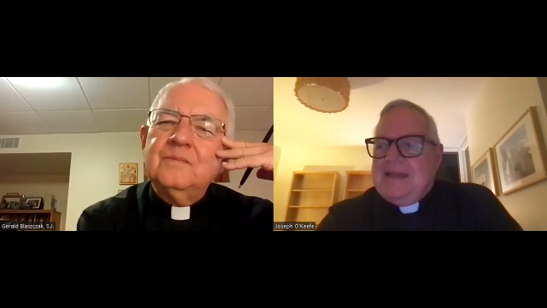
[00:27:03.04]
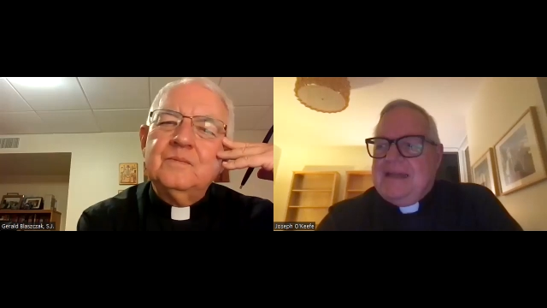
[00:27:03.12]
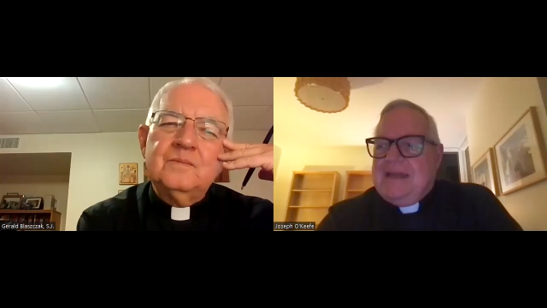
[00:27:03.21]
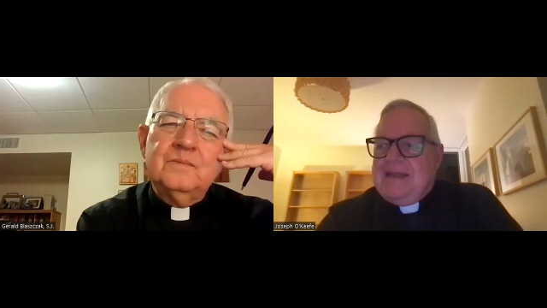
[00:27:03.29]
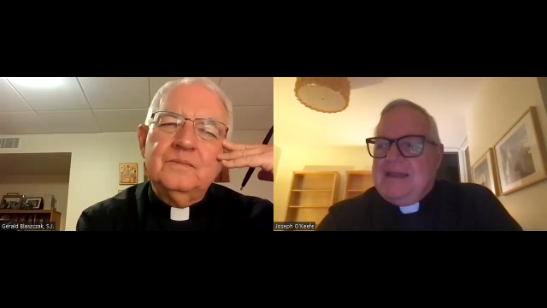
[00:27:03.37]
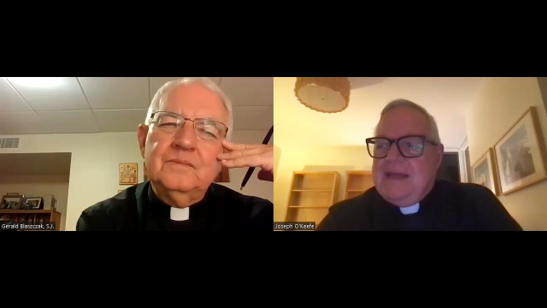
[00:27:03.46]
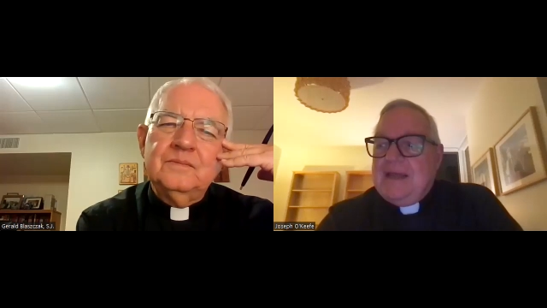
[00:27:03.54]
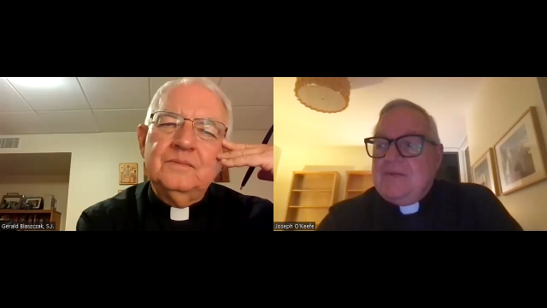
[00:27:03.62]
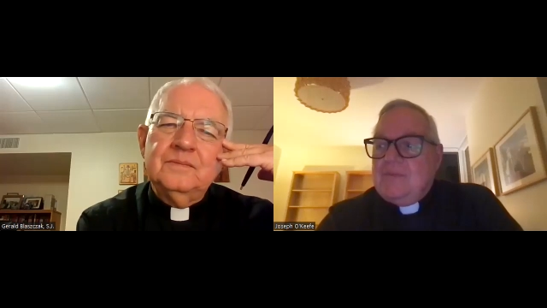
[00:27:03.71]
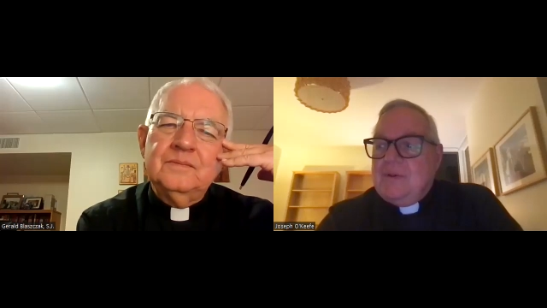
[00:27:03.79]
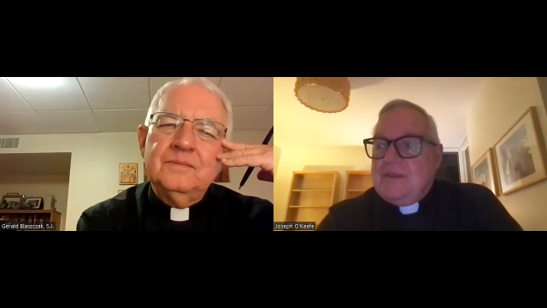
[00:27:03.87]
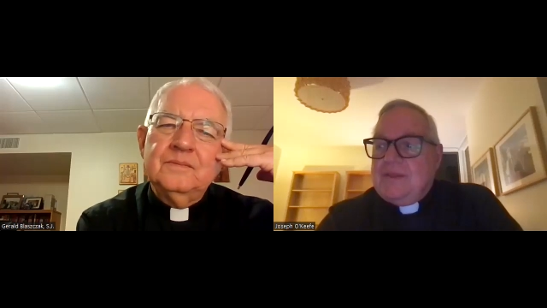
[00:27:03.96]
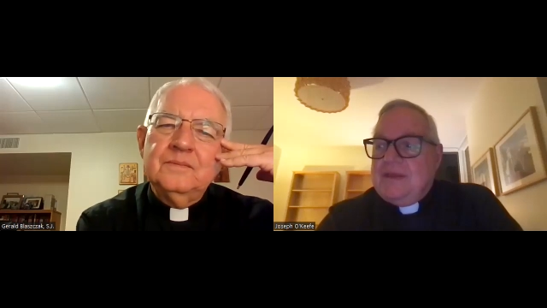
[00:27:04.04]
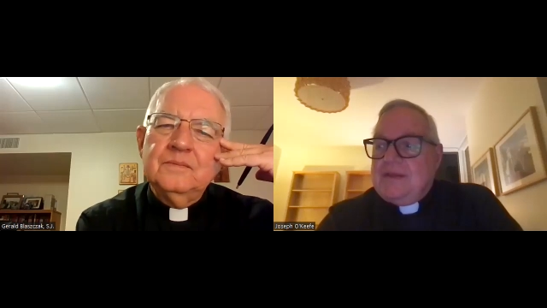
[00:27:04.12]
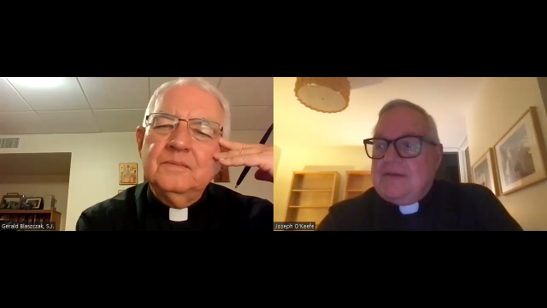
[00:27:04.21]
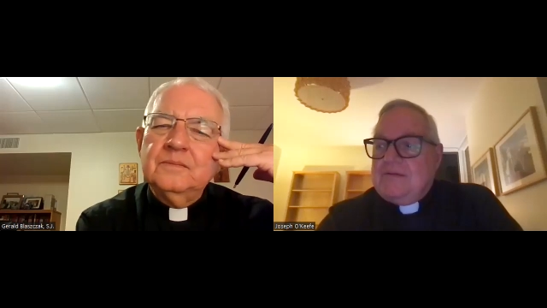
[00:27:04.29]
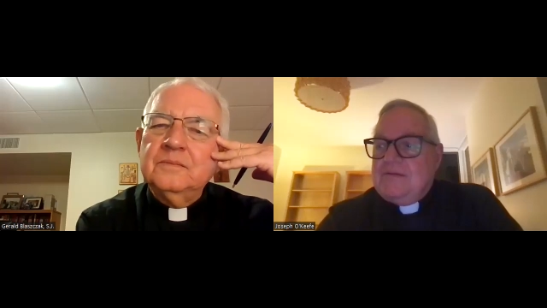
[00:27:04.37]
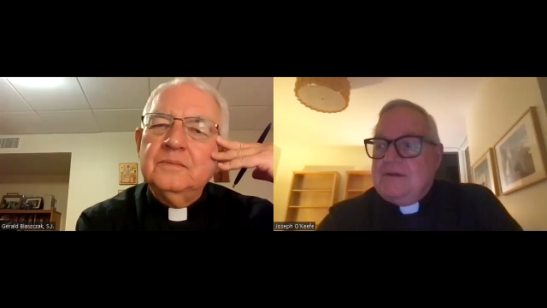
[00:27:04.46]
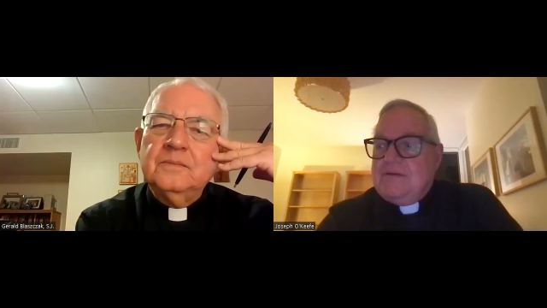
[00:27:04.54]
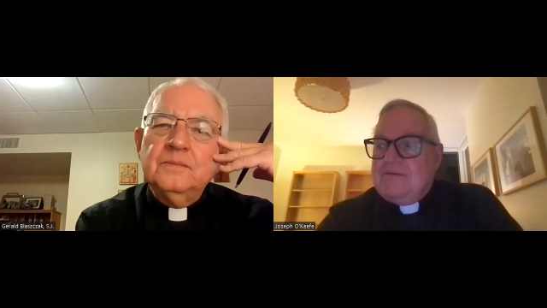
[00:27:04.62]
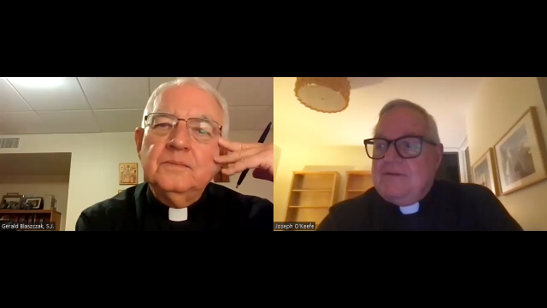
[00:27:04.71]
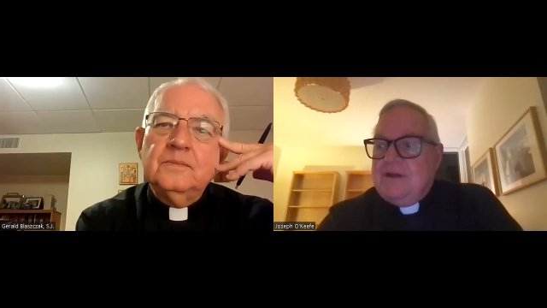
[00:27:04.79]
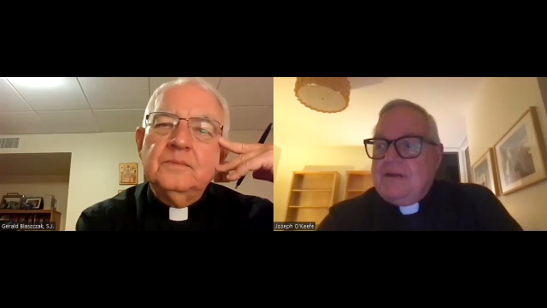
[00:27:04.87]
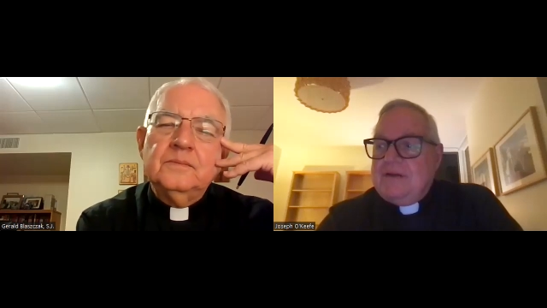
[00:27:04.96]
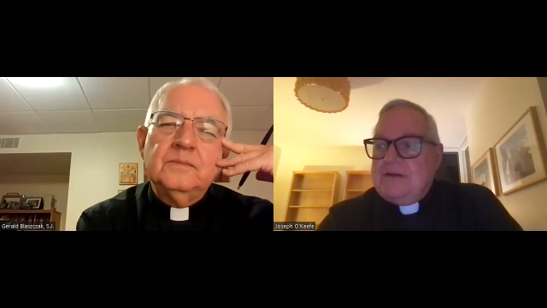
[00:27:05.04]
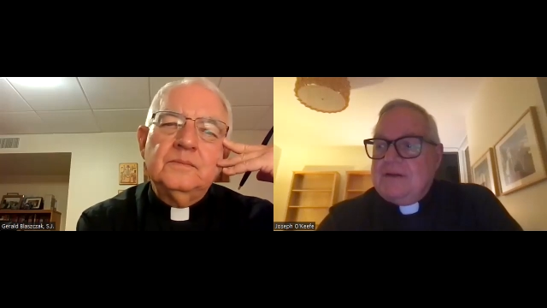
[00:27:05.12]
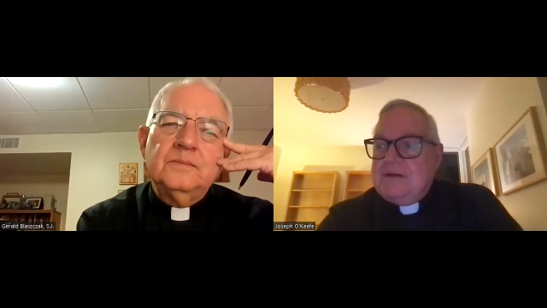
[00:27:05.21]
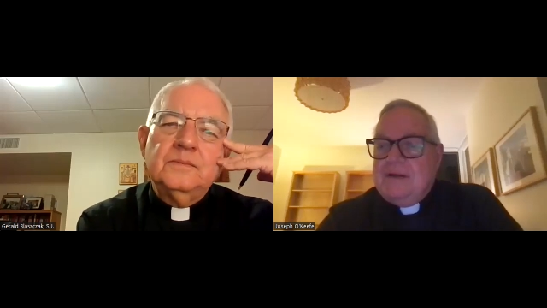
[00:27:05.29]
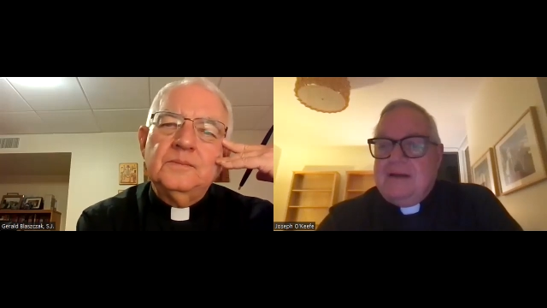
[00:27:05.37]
Speaker 1: and then with that degree in French,